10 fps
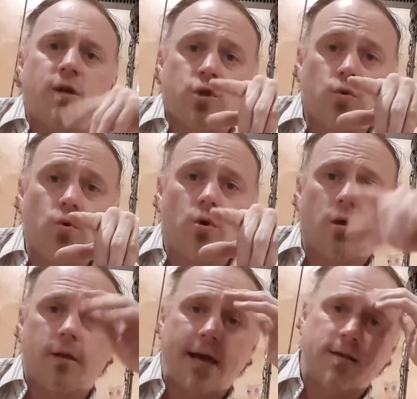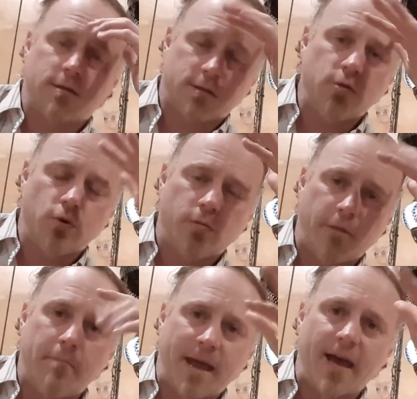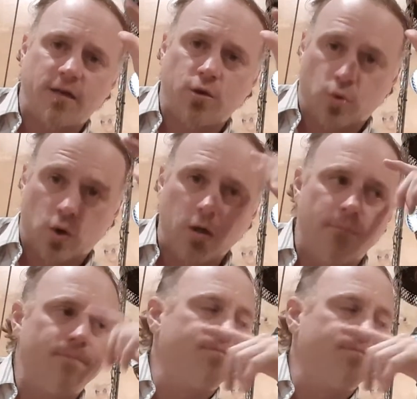Tool, the band Tool,